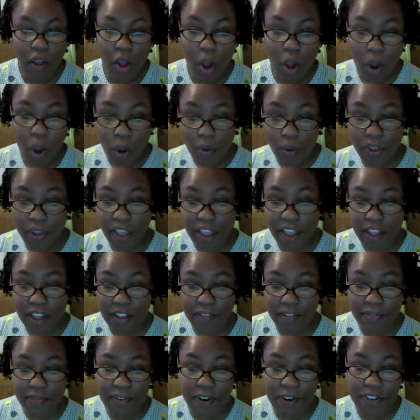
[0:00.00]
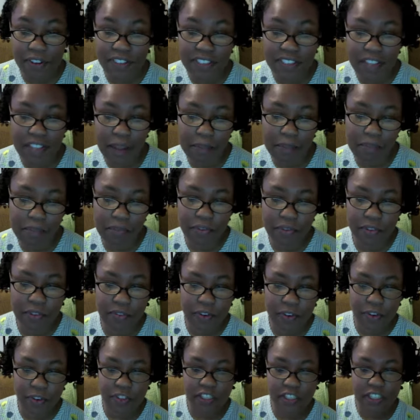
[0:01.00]
Okay, first up, the
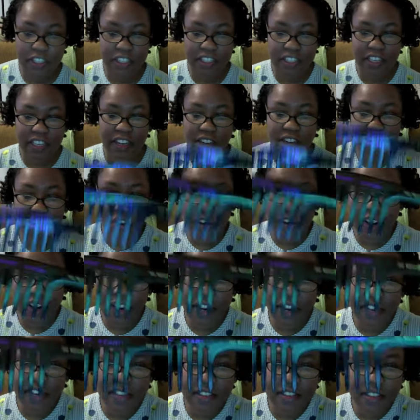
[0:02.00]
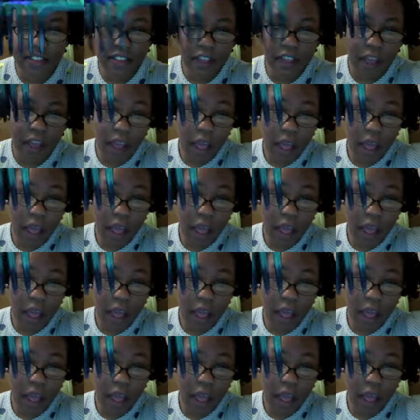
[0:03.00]
first contender is the